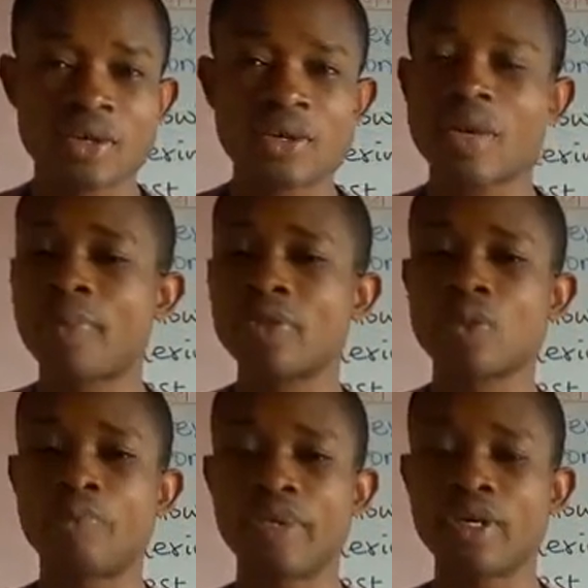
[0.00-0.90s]
who happened
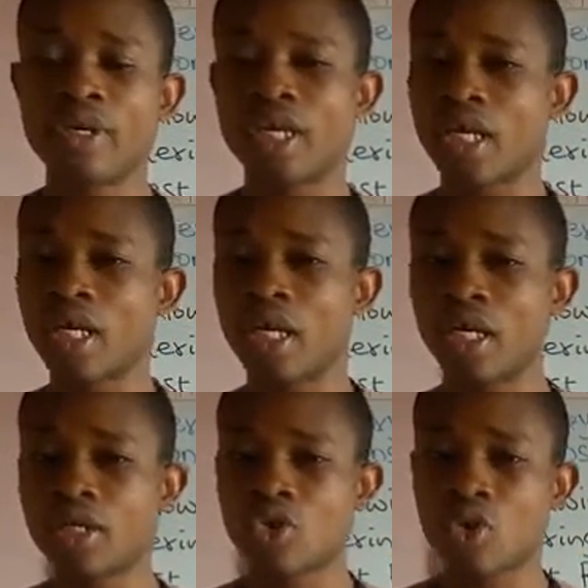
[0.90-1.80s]
to be a
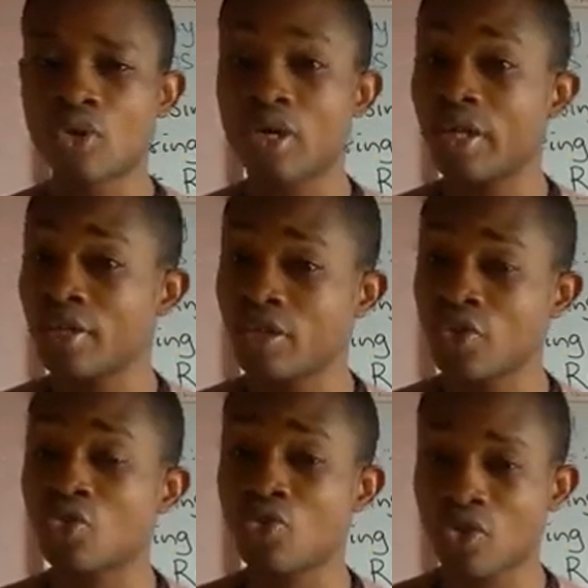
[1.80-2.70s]
colleague to
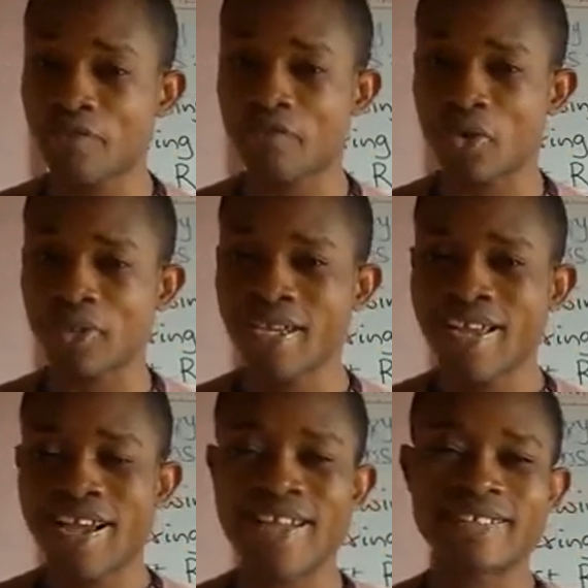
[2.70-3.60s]
Ernest Rutherford,
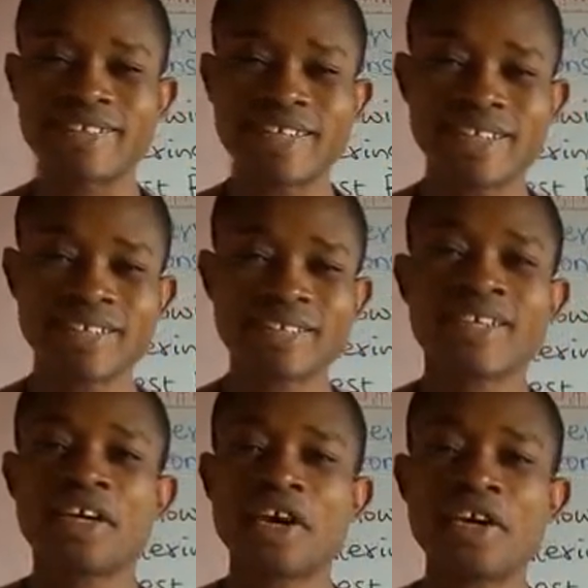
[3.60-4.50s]
and then
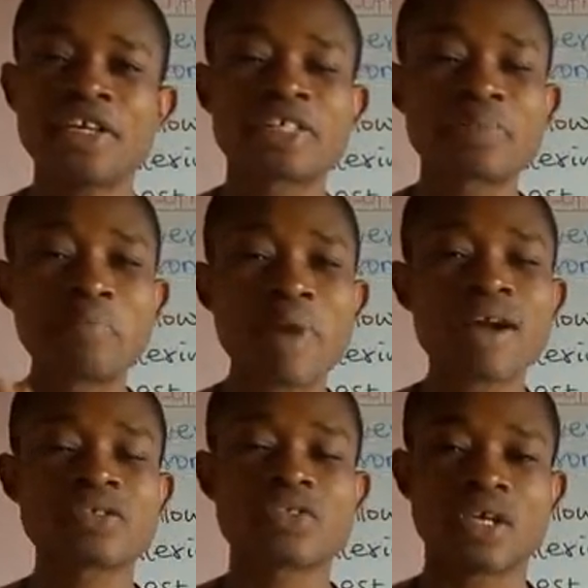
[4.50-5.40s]
Ernest
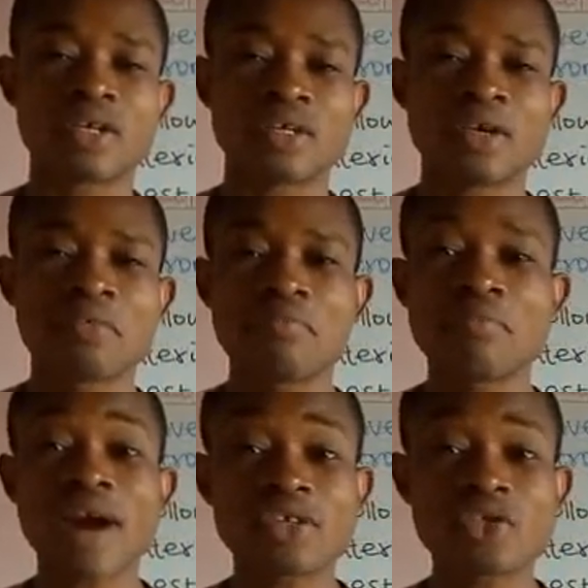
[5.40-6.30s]
Marsden,
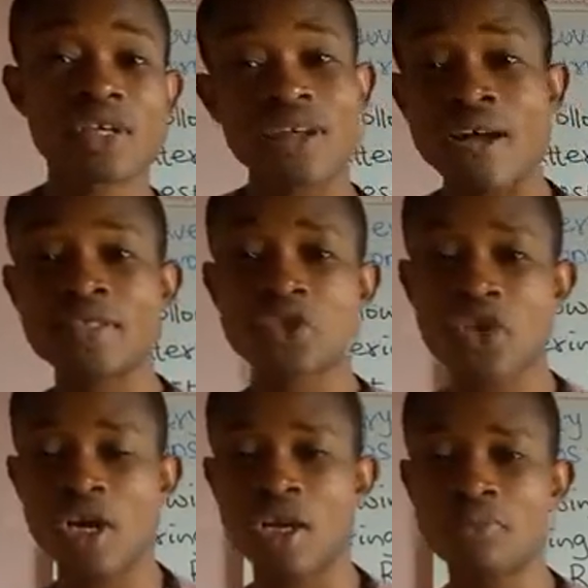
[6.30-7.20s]
Marsden at the
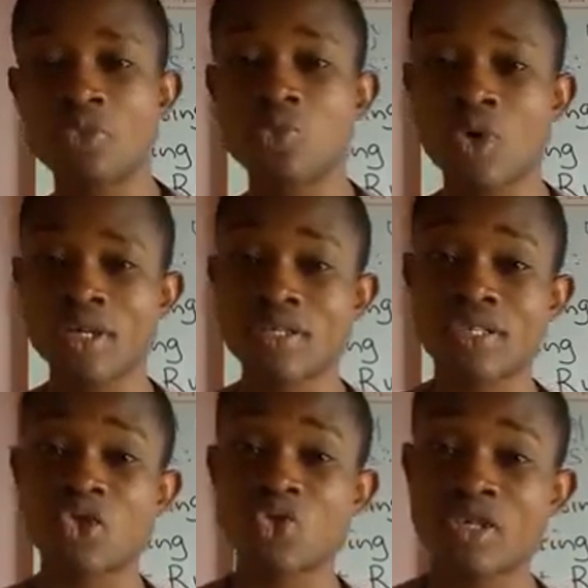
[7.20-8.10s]
time
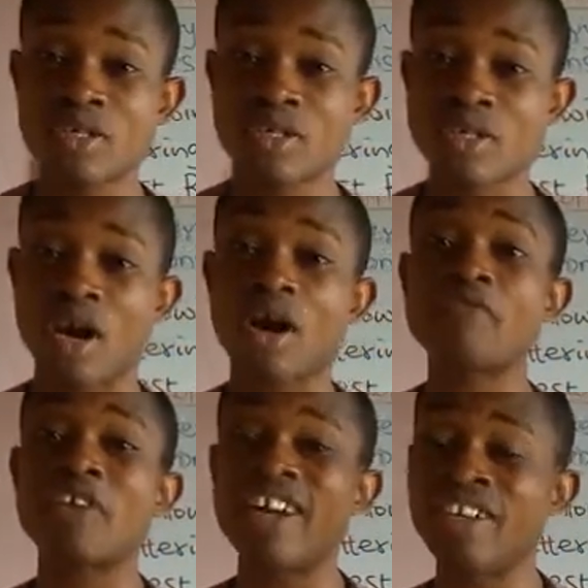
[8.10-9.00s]
was the student
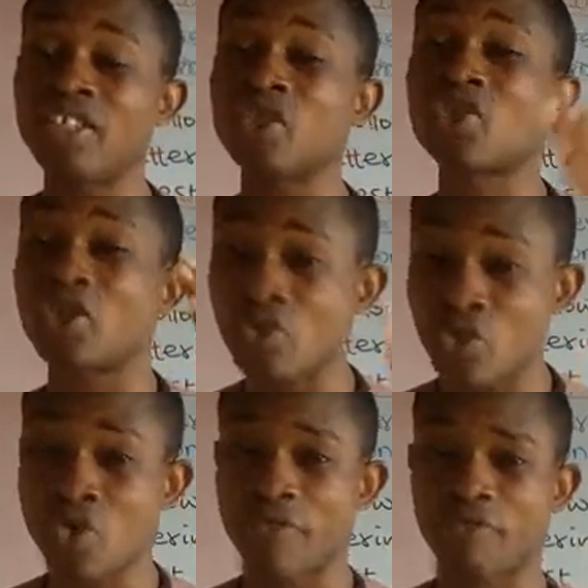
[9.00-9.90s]
of Ernest
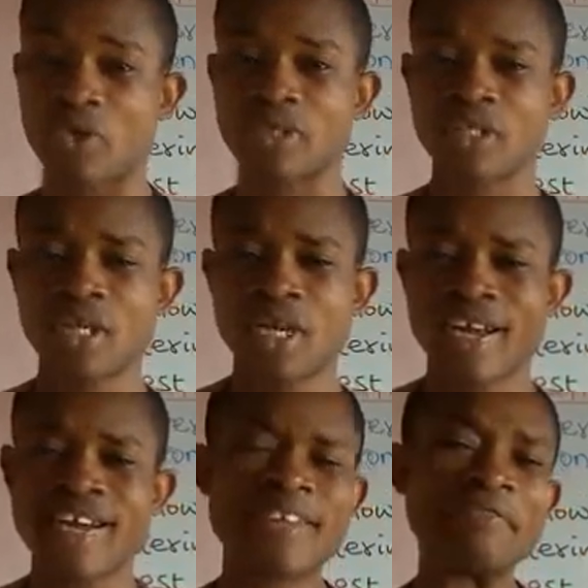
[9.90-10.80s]
Rutherford,
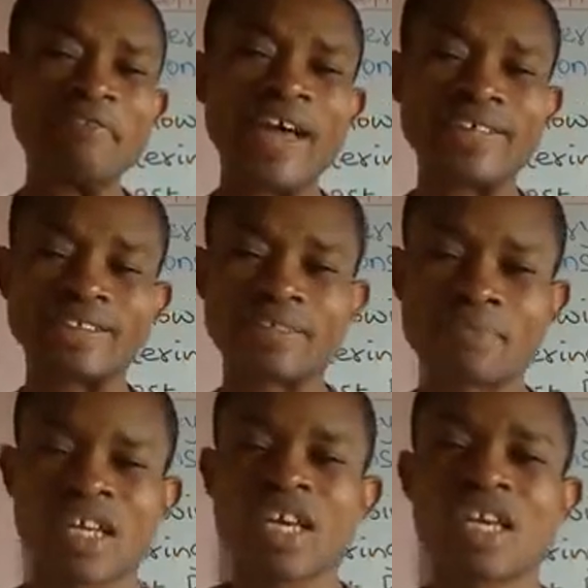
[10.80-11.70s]
and in fact,
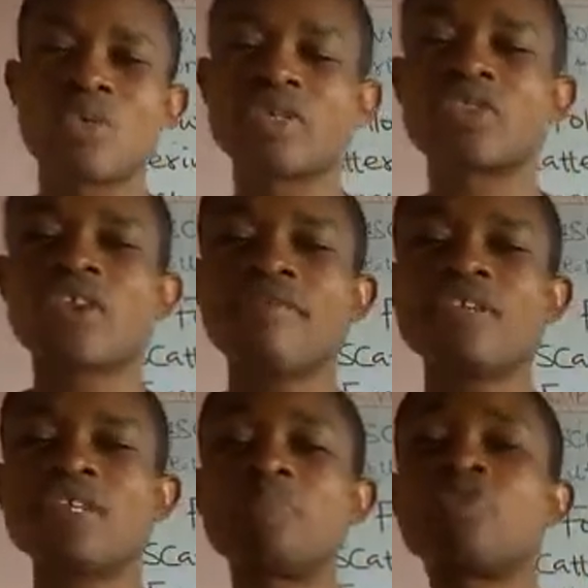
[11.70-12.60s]
he was
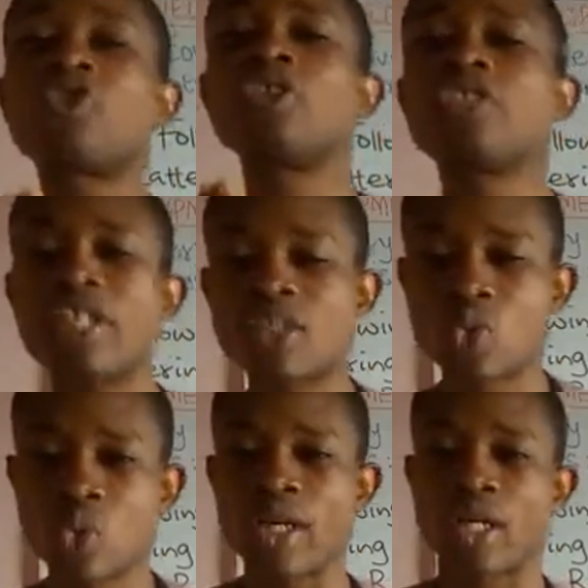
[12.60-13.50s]
given the
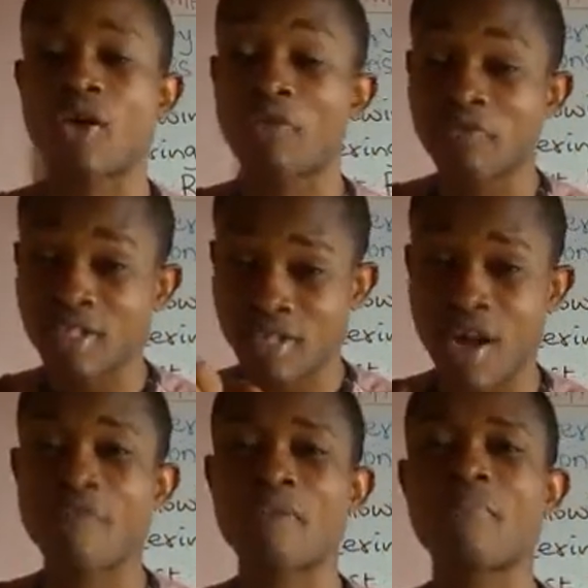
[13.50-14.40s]
project work of this
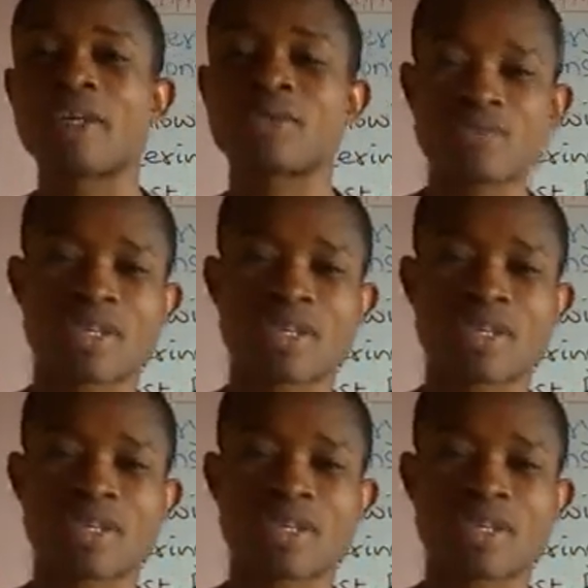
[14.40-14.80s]
alpha particle